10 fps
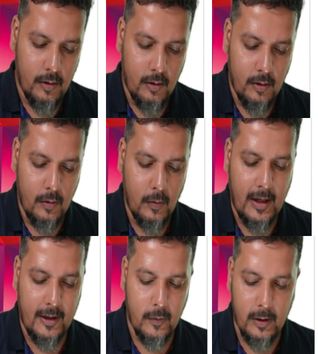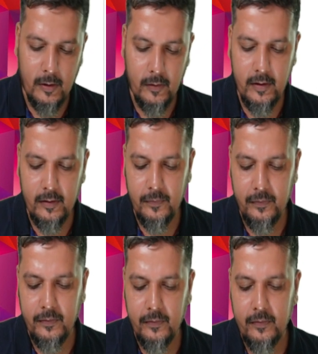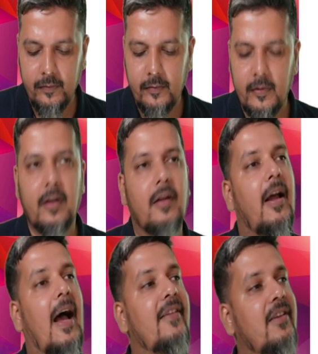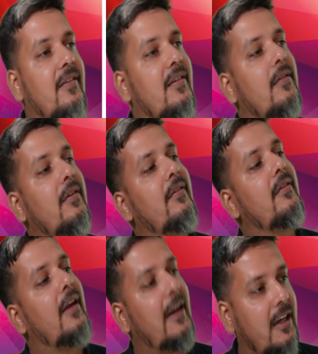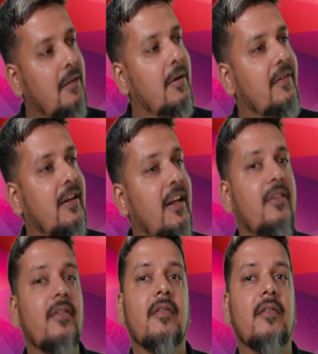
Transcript: 2,12,000. As it is service, 18%.